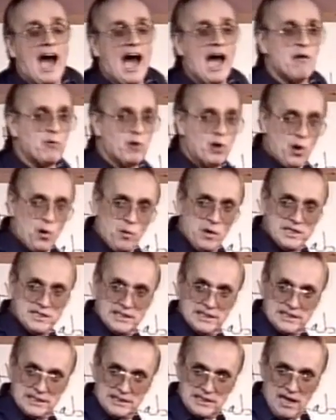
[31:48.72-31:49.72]
I will go
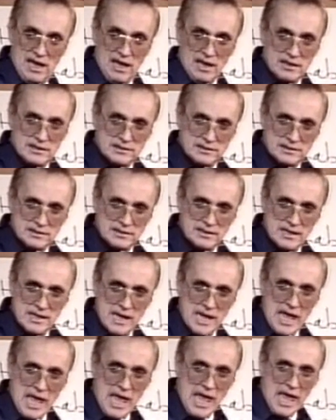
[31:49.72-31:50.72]
into the tent,
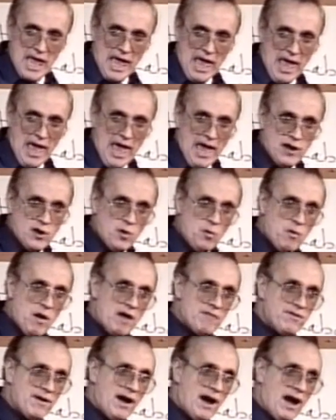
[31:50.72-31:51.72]
and
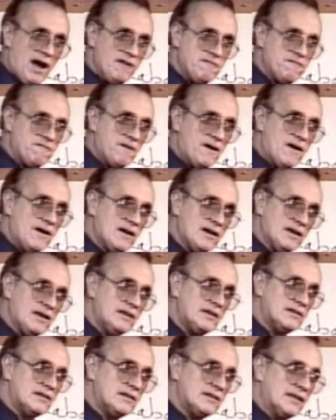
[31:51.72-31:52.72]
whoever I find
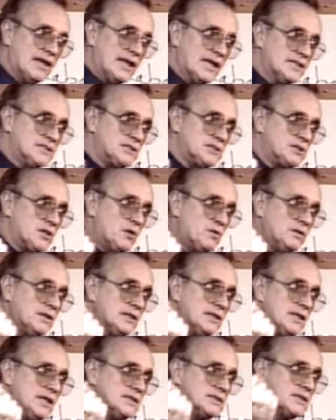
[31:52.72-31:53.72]
that has
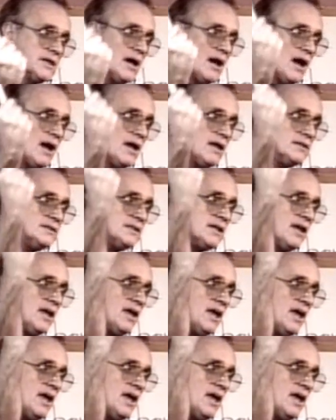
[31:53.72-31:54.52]
stolen these gods,